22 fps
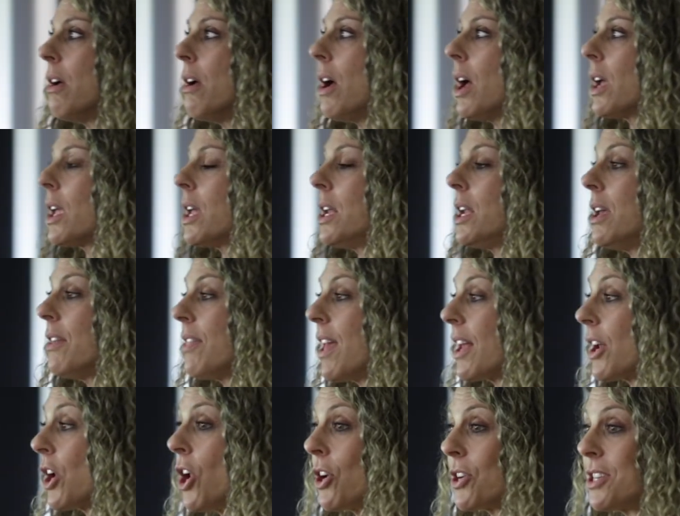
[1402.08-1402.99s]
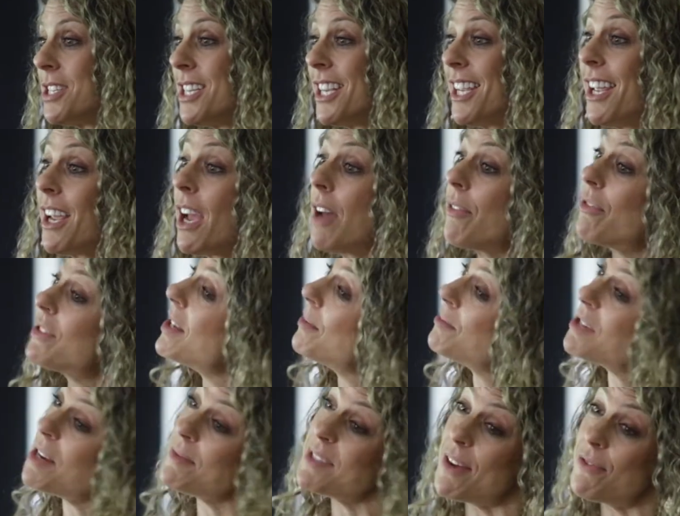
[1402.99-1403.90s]
I can hear that clock ticking. I
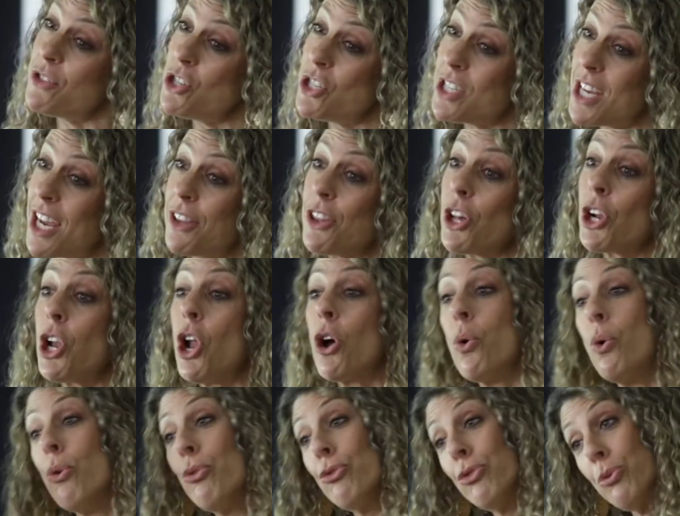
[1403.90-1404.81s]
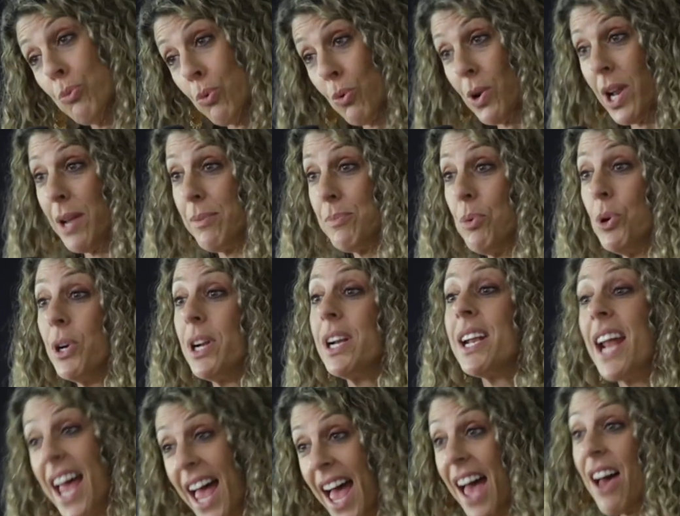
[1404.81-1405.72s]
sometimes have to take the clock off the wall and put
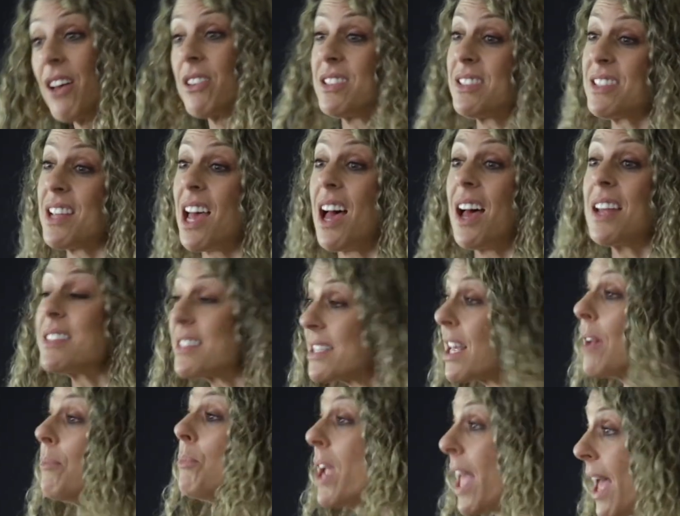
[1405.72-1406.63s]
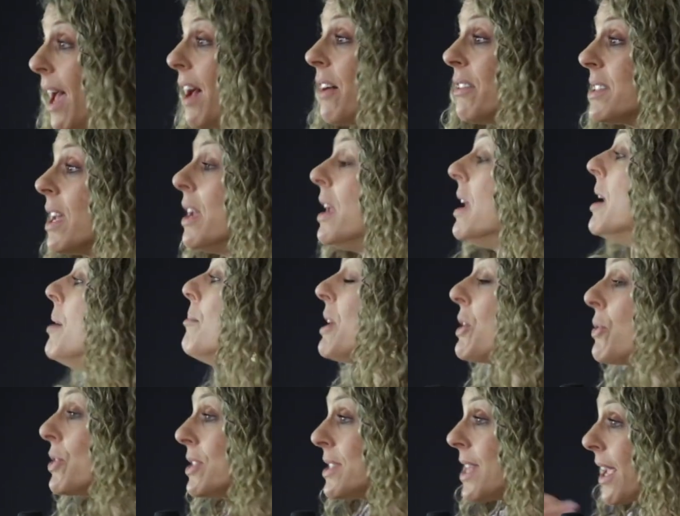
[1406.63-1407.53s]
it outside somewhere else
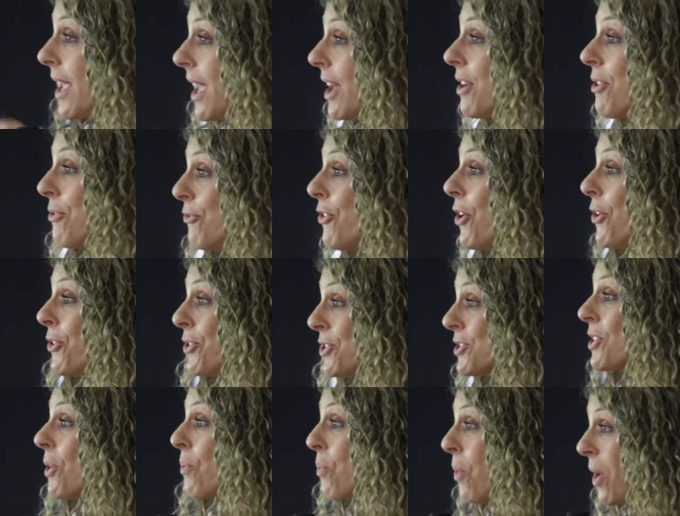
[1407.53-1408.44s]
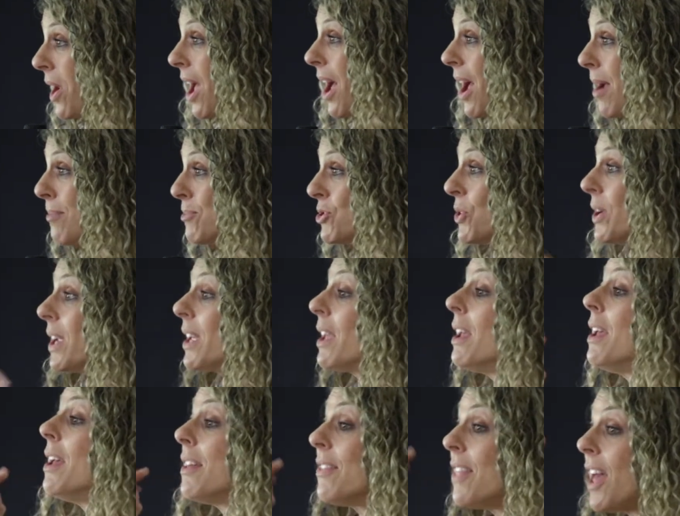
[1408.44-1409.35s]
because they cannot focus on what I'm doing.
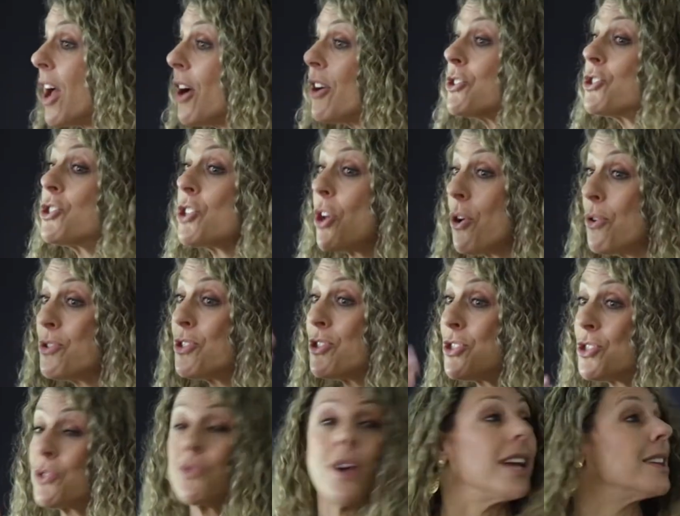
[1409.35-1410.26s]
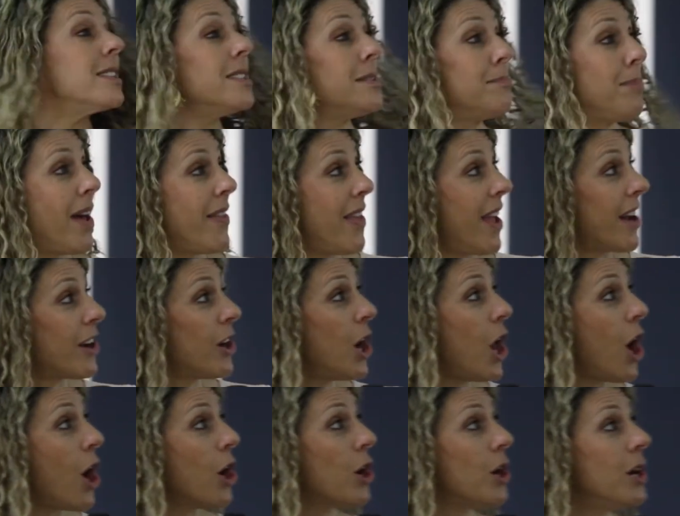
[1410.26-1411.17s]
They are so distracted by that
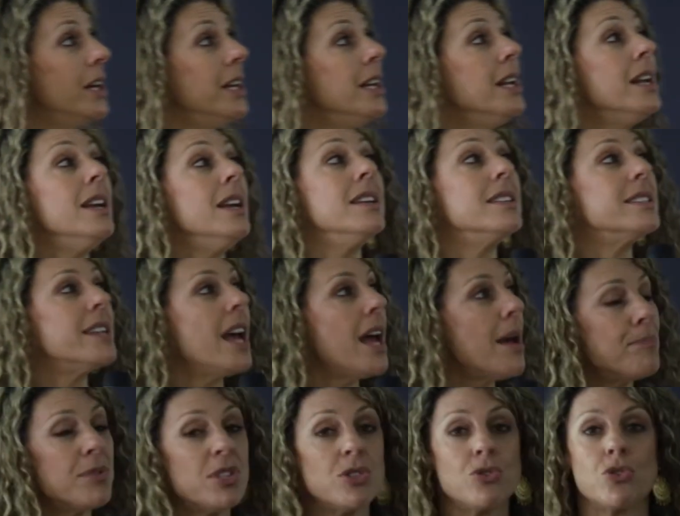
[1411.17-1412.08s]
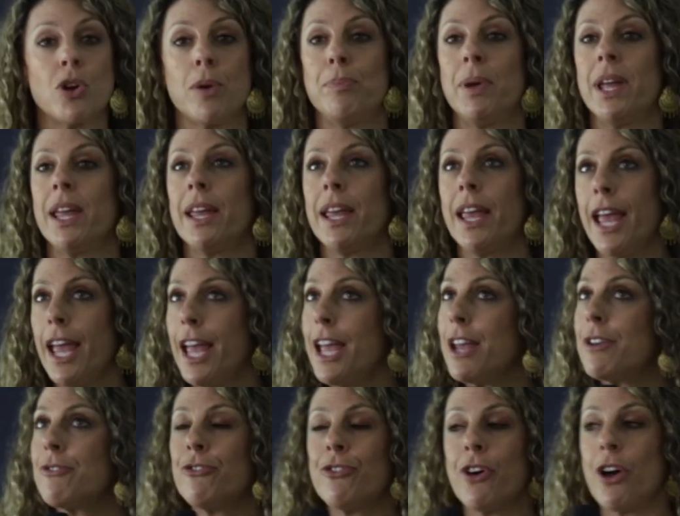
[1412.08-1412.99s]
clock. Taps dripping,
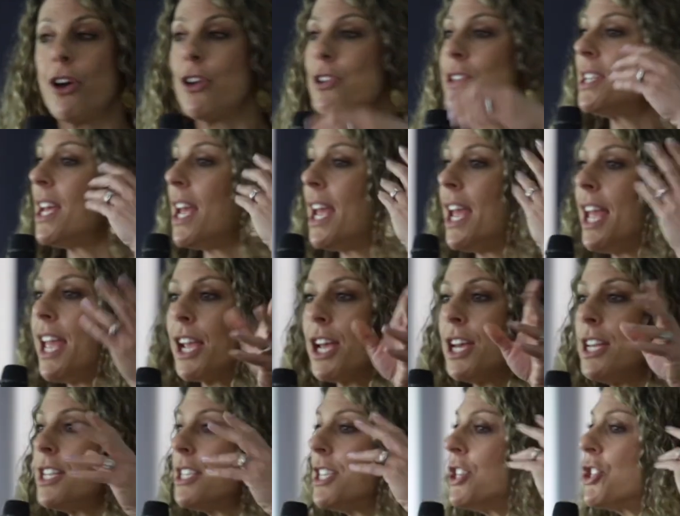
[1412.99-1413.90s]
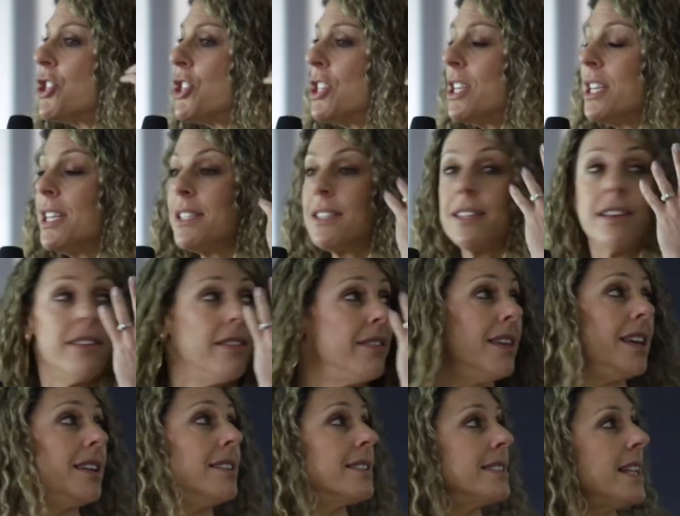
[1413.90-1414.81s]
headphones, air conditioners,
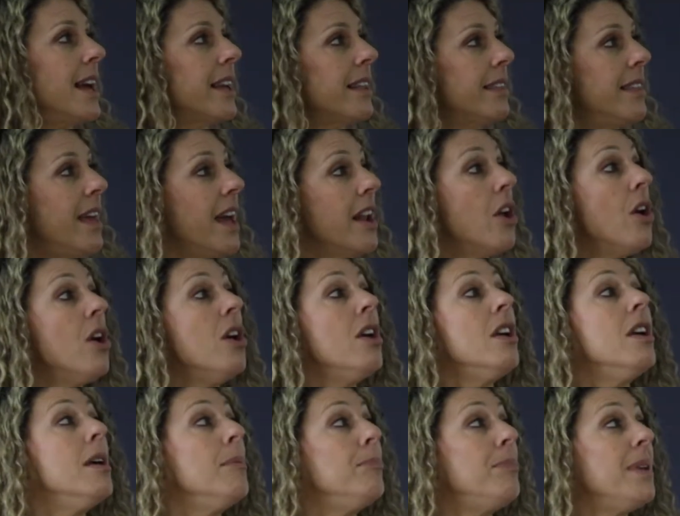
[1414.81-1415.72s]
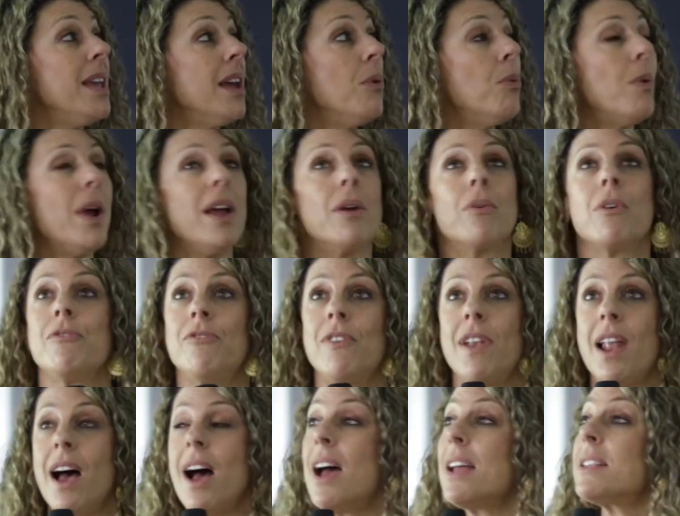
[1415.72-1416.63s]
things like that. Be aware of
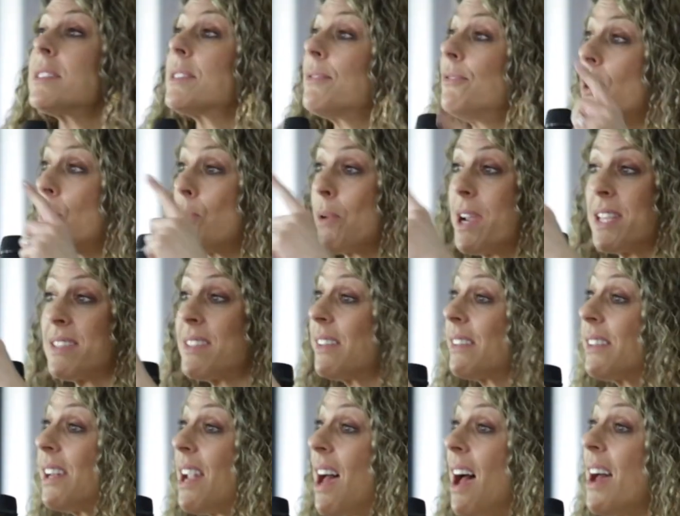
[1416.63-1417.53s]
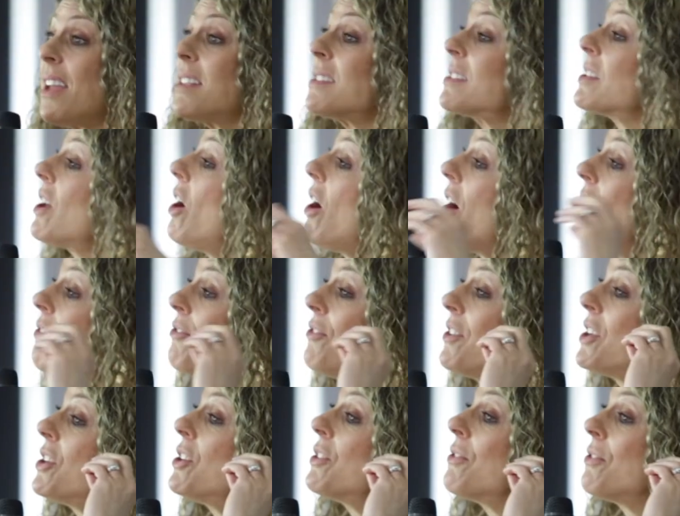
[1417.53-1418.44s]
lights. Fluorescent lights are
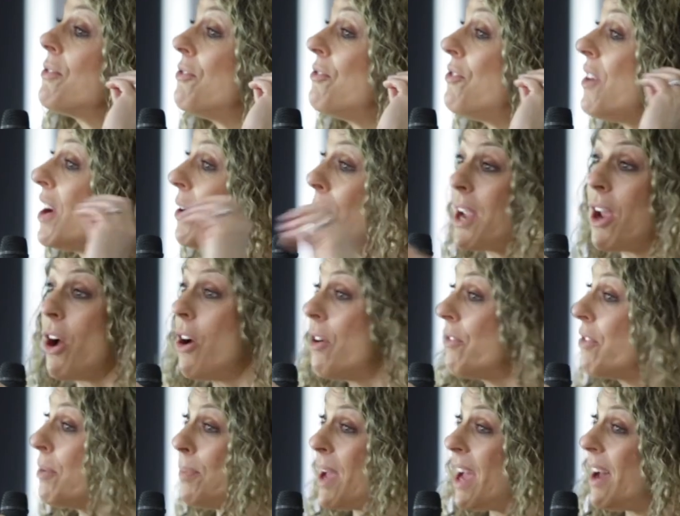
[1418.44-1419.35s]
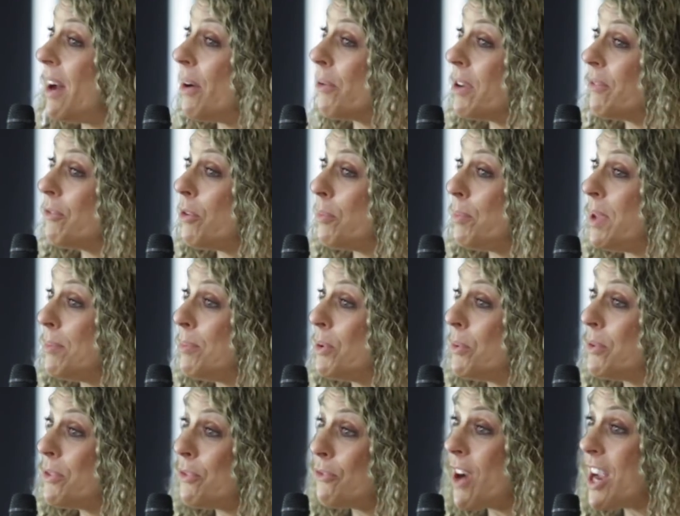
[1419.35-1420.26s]
often very overpowering for
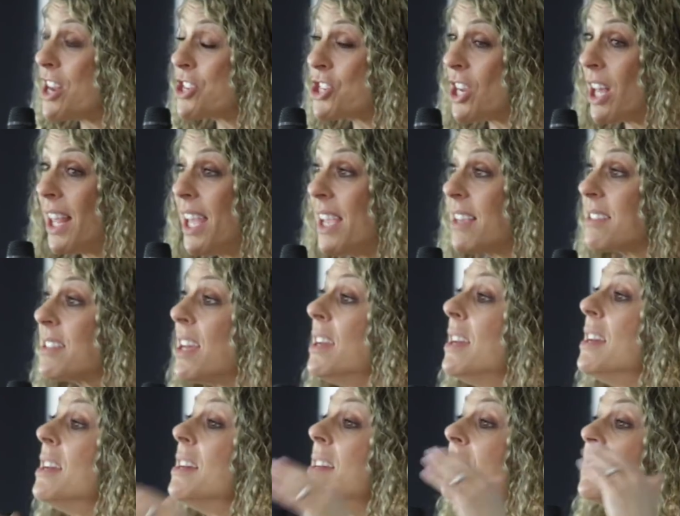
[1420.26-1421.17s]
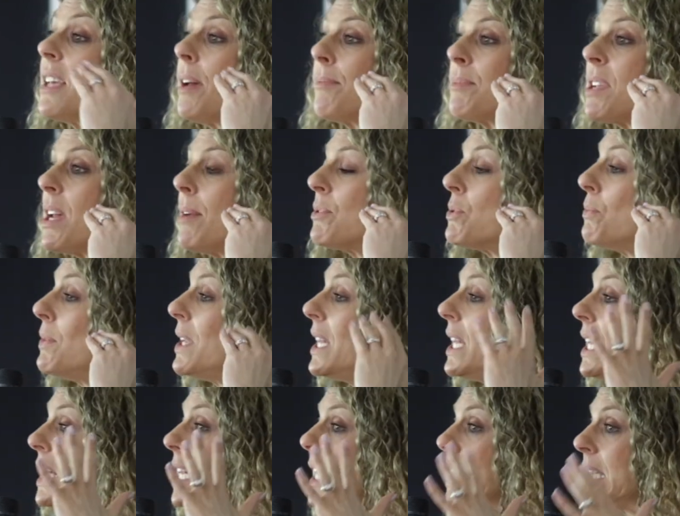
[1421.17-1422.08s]
people with Fragile X. Sometimes we
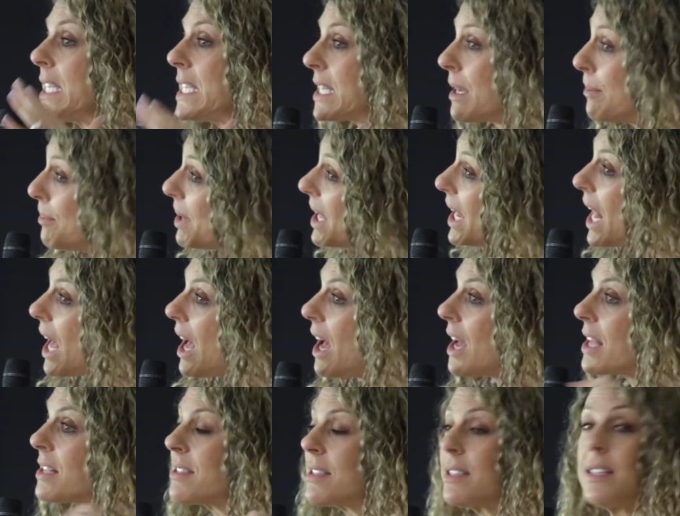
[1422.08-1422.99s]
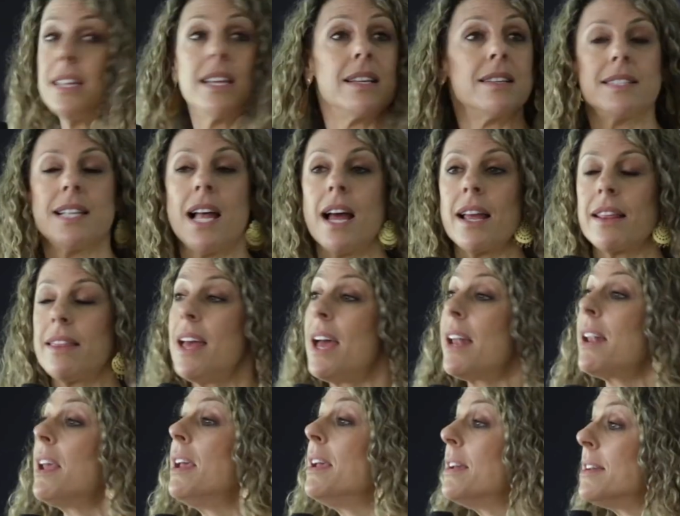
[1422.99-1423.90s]
need dimmer lights, things like
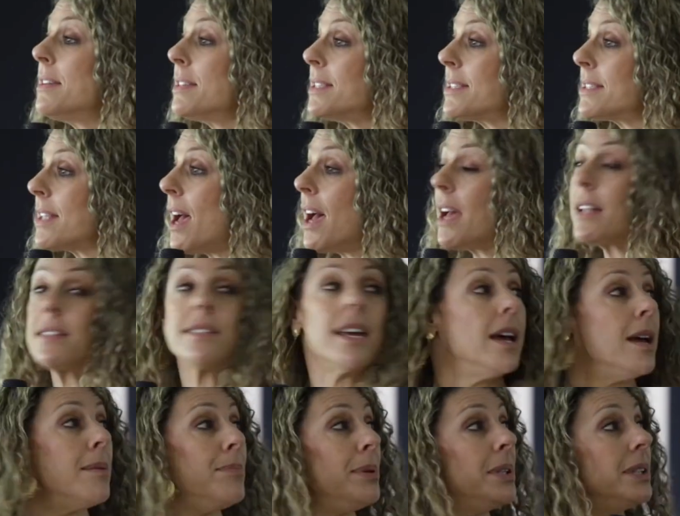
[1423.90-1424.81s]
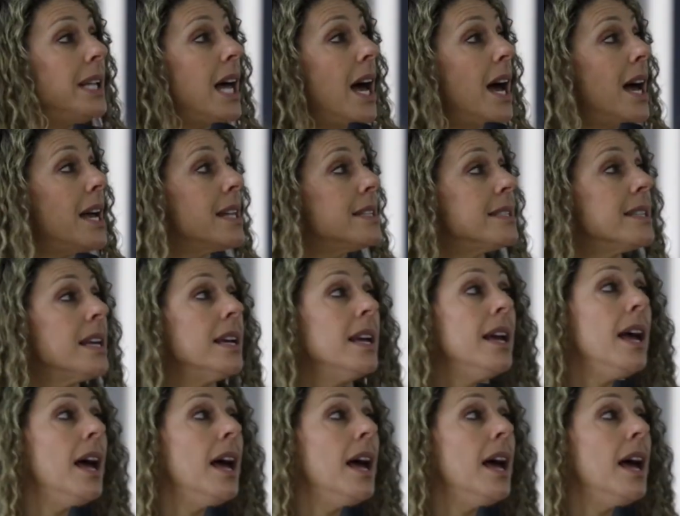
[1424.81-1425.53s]
that. Side table lights.